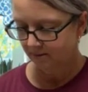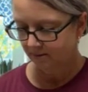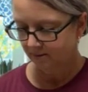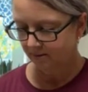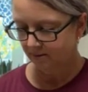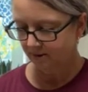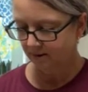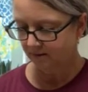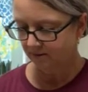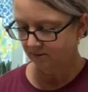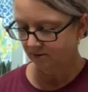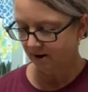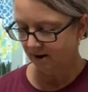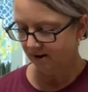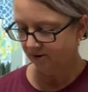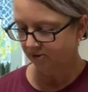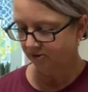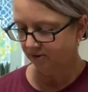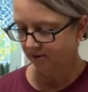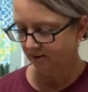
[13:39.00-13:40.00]
These are
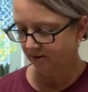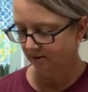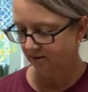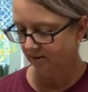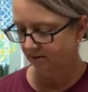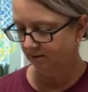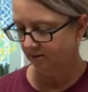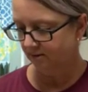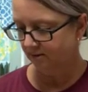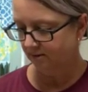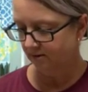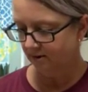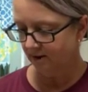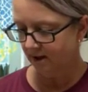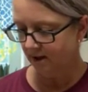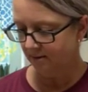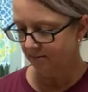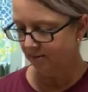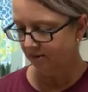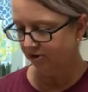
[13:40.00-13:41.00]
actually, they're
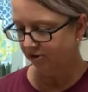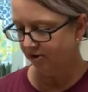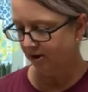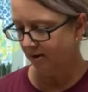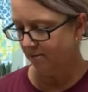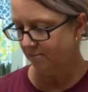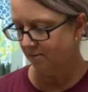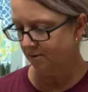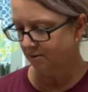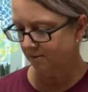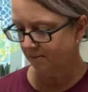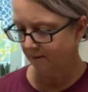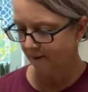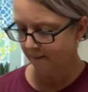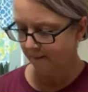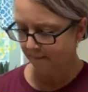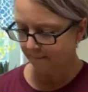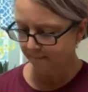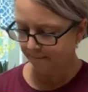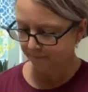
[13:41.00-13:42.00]
kind of misshapen
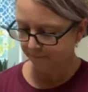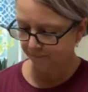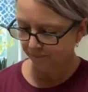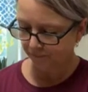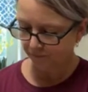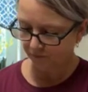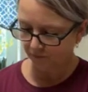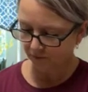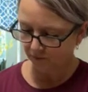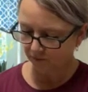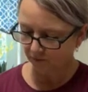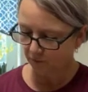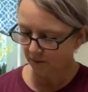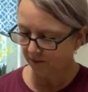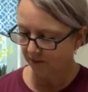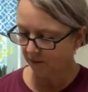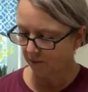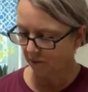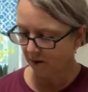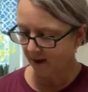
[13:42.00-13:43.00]
because of where
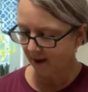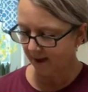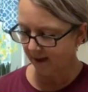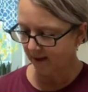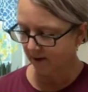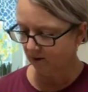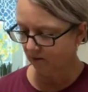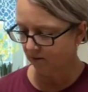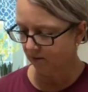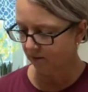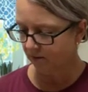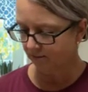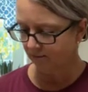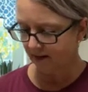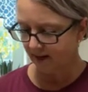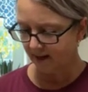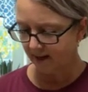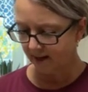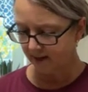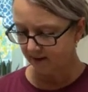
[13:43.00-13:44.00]
they were hanging on the
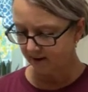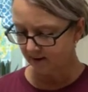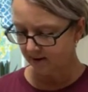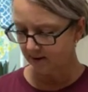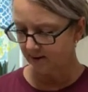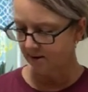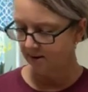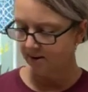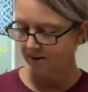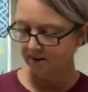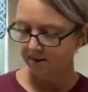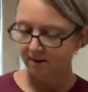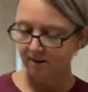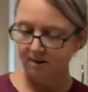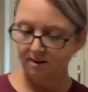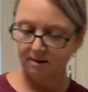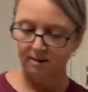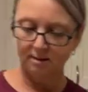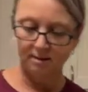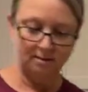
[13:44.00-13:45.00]
vine.
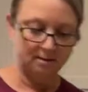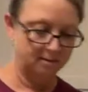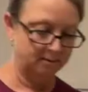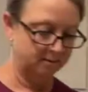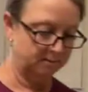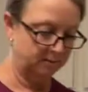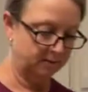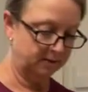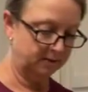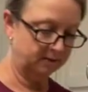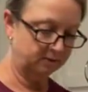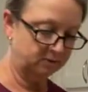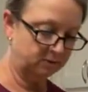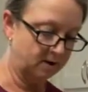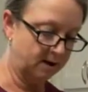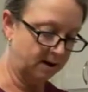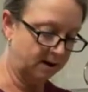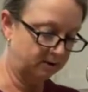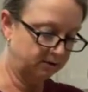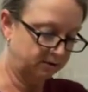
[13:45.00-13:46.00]
But these are
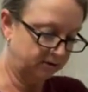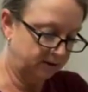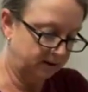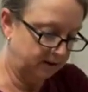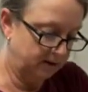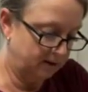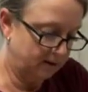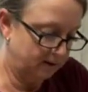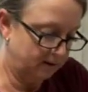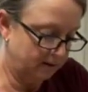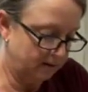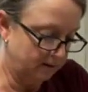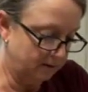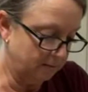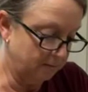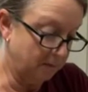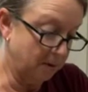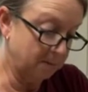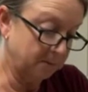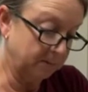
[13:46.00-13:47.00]
actually
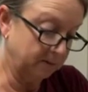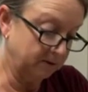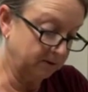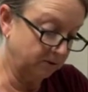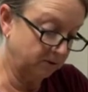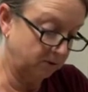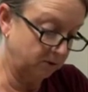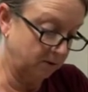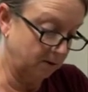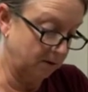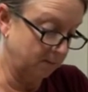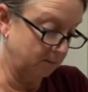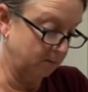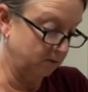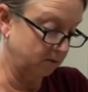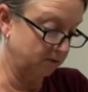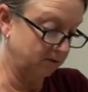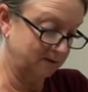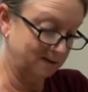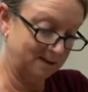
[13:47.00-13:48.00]
burpless
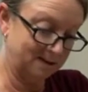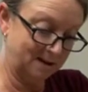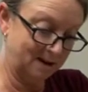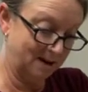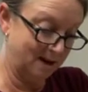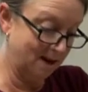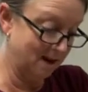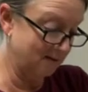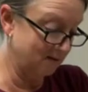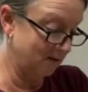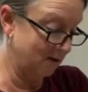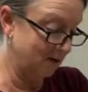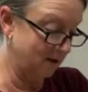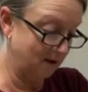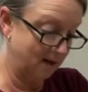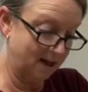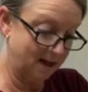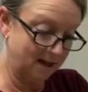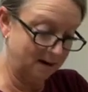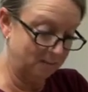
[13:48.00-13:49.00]
cucumbers, and I haven't
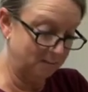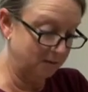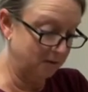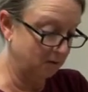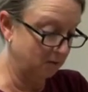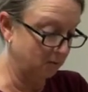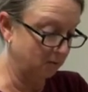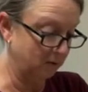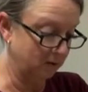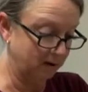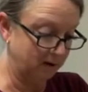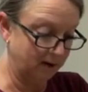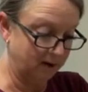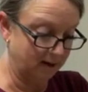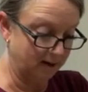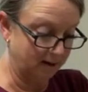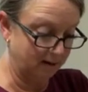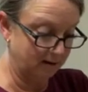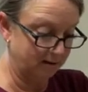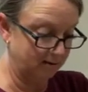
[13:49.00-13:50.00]
had a bitter one yet.
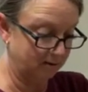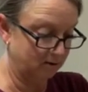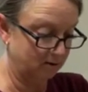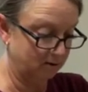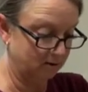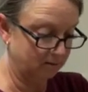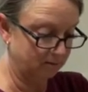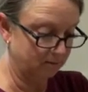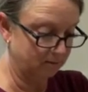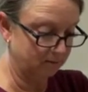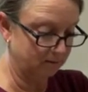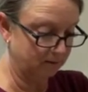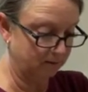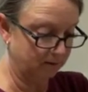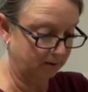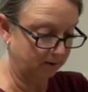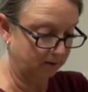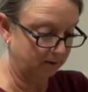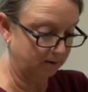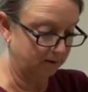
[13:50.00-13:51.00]
They're
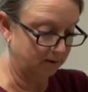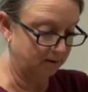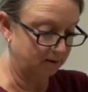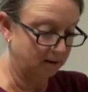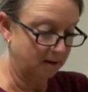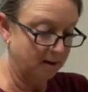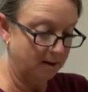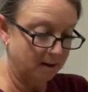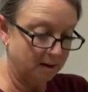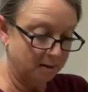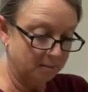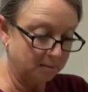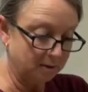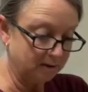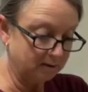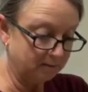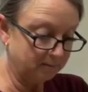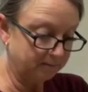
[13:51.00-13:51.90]
really good. But